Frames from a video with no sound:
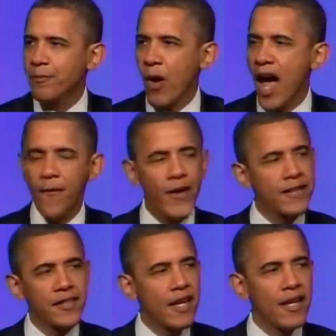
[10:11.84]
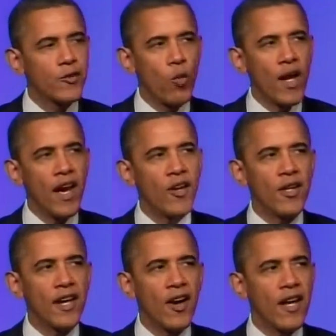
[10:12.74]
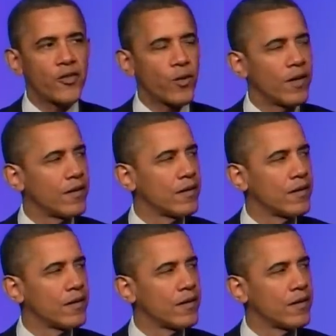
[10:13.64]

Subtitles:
profits in its 100-year history.